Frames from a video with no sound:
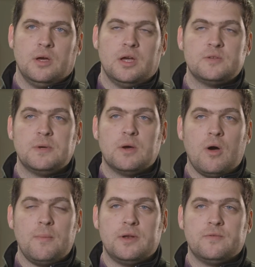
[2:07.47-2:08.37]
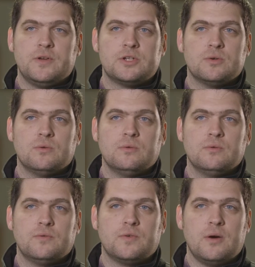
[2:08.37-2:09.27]
It's been quite
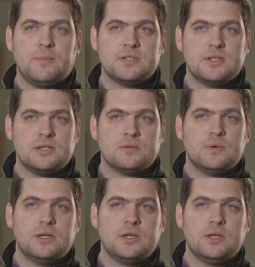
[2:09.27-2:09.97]
beneficial for our business.